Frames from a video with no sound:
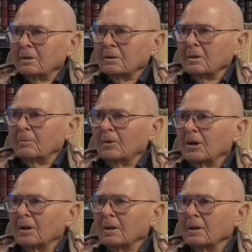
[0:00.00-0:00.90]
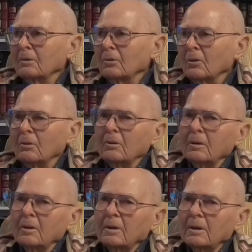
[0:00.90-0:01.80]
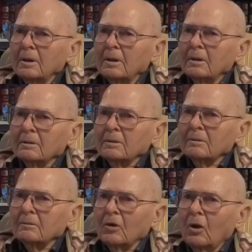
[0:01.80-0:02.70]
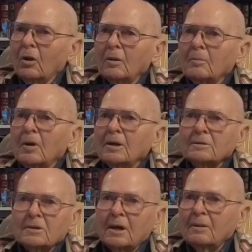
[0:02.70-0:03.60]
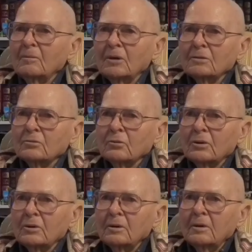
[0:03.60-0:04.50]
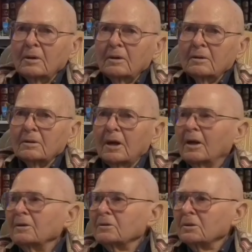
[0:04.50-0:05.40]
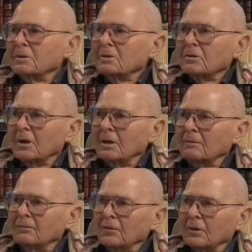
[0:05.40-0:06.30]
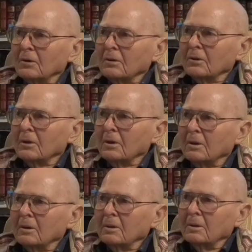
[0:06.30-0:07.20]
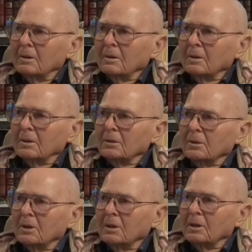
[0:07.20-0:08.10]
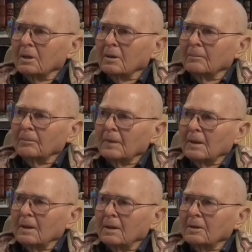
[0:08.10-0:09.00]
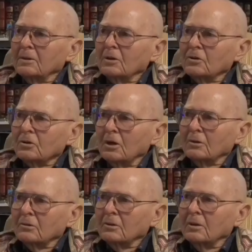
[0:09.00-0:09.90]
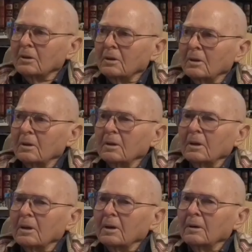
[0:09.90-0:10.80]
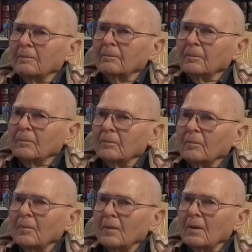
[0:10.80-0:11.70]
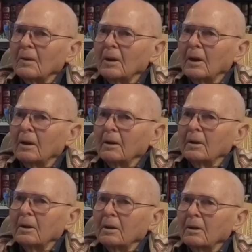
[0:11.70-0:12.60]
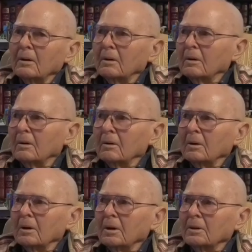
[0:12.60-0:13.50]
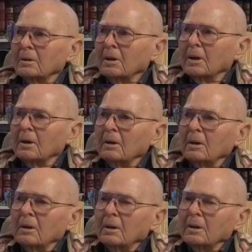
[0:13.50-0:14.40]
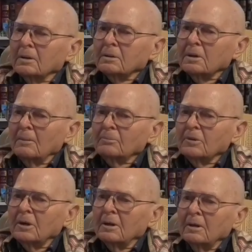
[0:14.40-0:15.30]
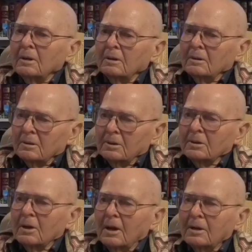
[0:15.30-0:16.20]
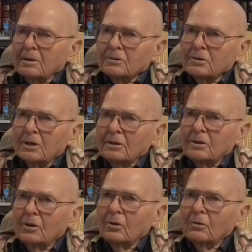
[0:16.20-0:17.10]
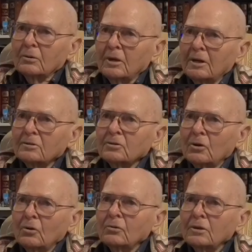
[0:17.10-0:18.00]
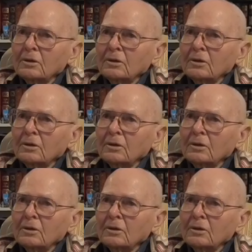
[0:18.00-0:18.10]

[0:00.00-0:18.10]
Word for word: to be a hero. Uh, all my assignments were nice and safe here in the, in the uh, in this country. Yeah, but it's uh, all important work. Yeah. Oh yeah. And uh, except, uh, like I said, the that's the only